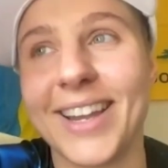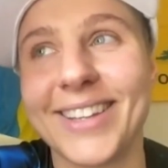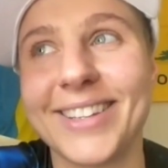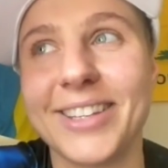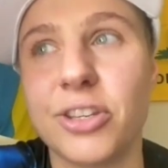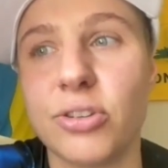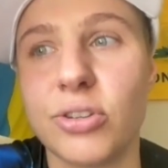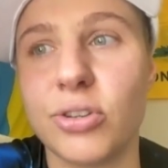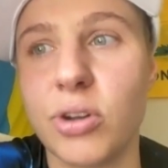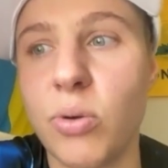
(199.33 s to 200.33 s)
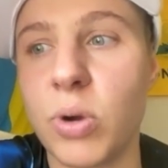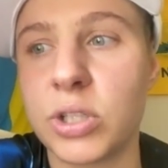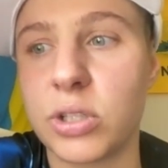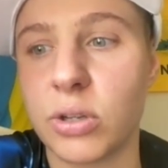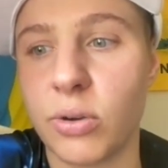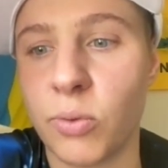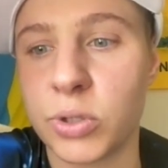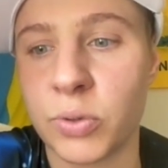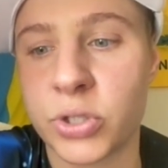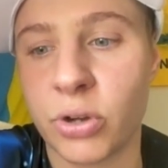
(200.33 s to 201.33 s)
And you know what
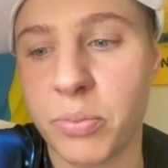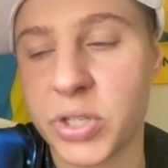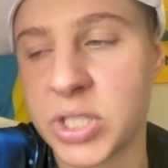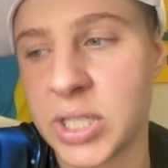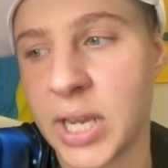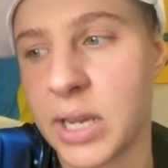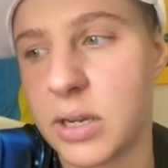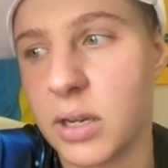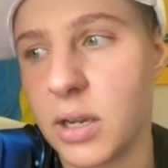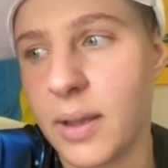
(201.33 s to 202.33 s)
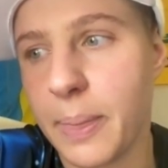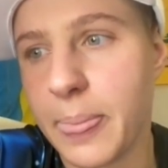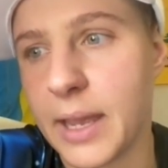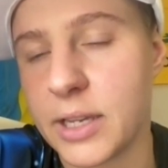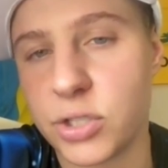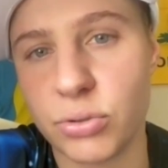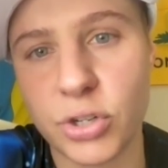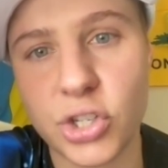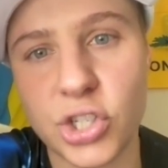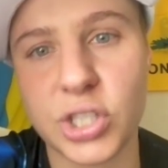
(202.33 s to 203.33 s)
was her mistake? As
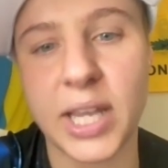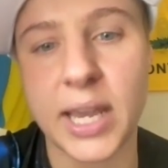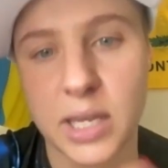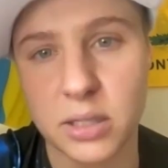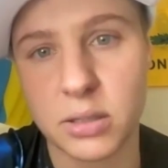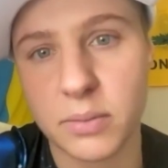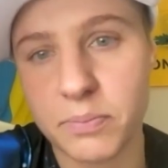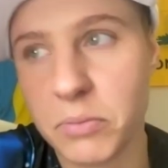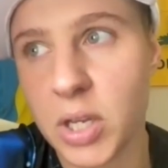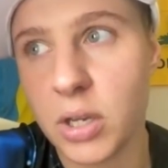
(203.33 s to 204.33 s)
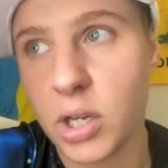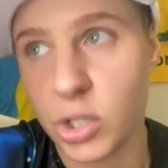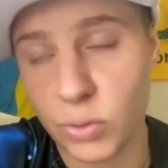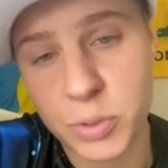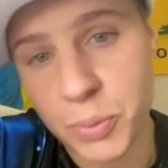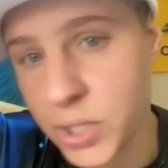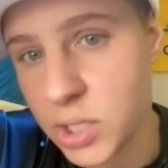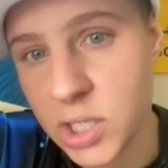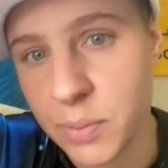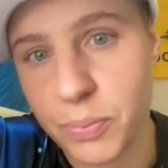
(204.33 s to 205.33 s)
soon as she take it was
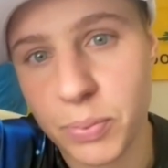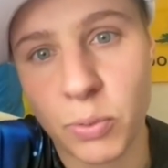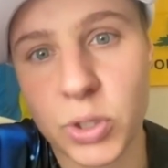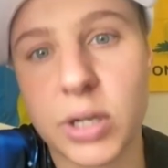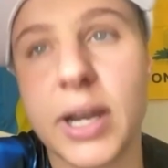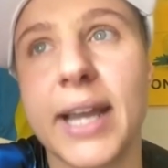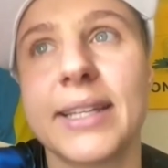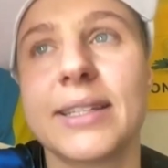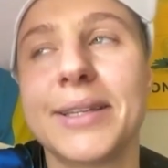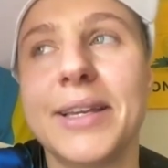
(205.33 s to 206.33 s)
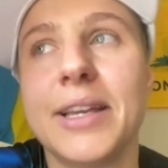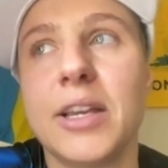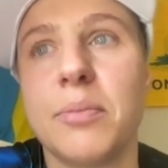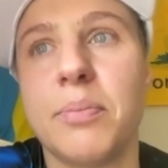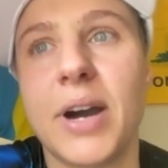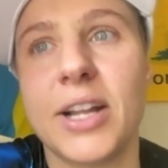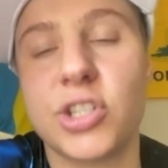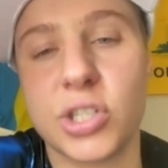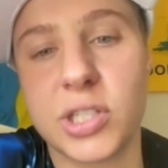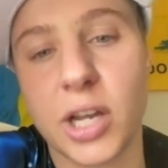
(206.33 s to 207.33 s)
pretty deep, wouldn't hide it, but
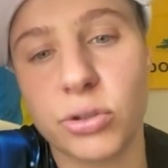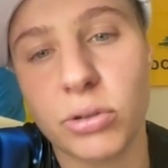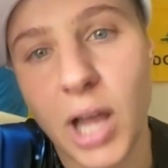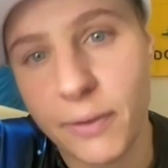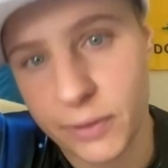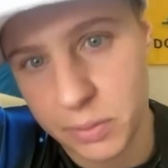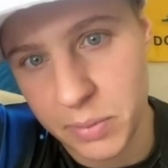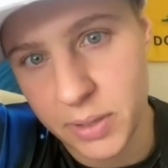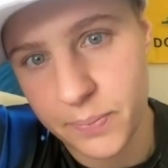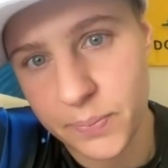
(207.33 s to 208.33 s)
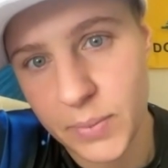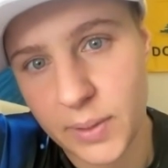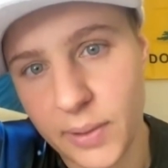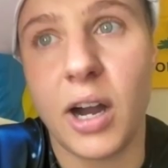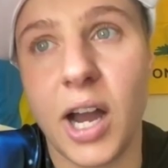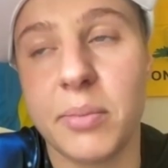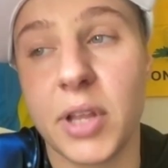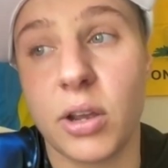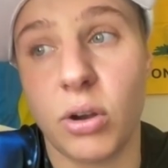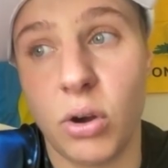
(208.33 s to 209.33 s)
she started to laugh at me. I'm
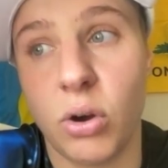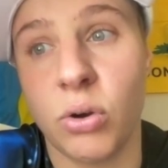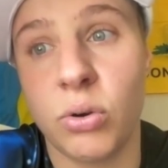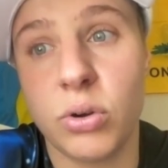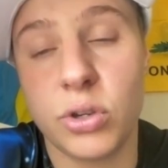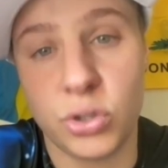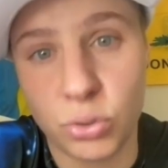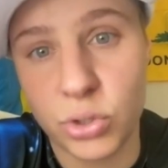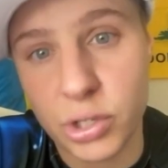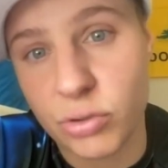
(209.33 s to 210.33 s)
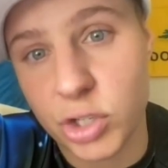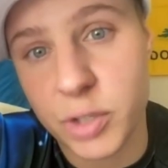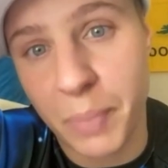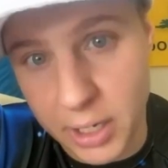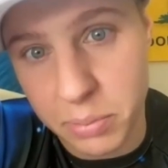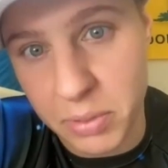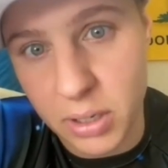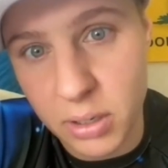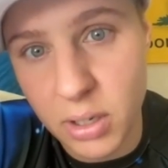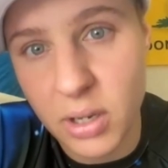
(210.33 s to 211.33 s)
like, oh, you disrespect
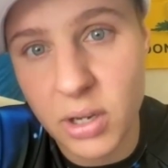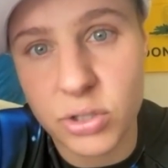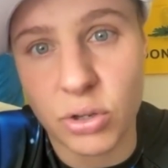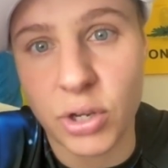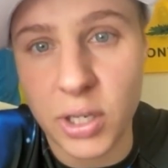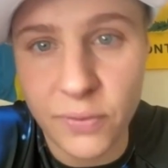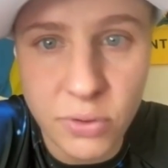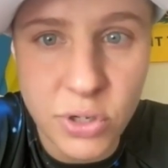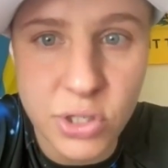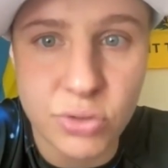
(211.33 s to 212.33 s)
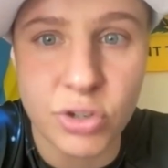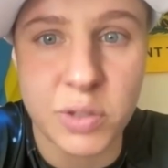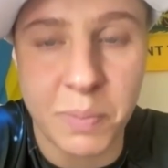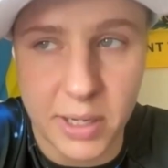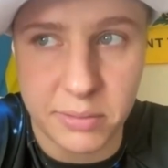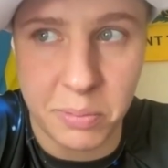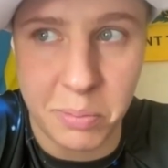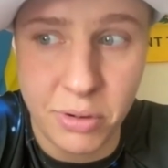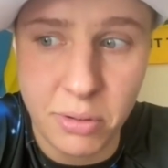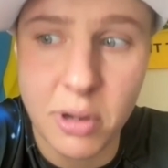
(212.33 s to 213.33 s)
me. So if you disrespect
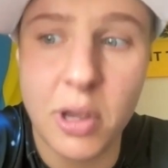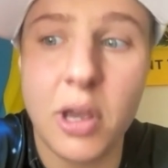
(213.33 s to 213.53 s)
me,